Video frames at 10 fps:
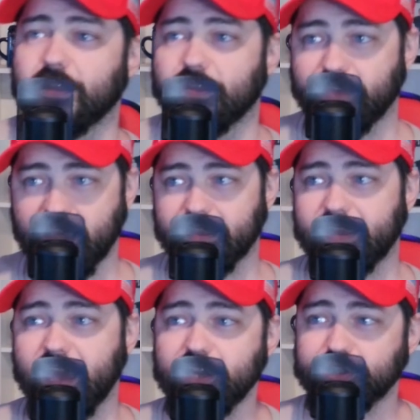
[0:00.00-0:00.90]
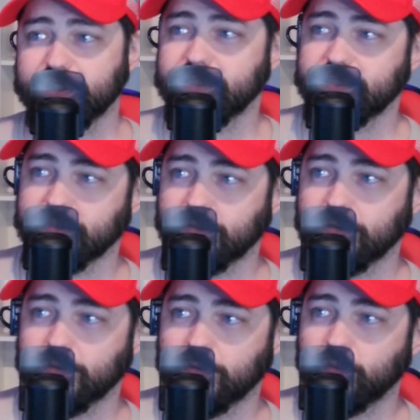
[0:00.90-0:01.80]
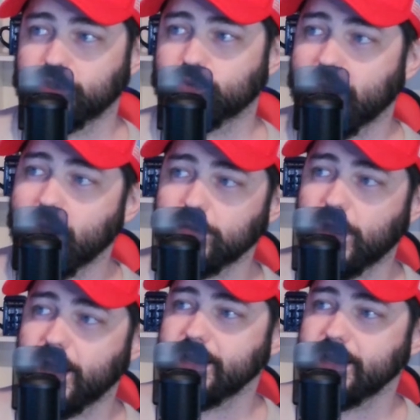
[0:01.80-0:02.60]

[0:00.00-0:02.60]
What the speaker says: The allegations, which were outlined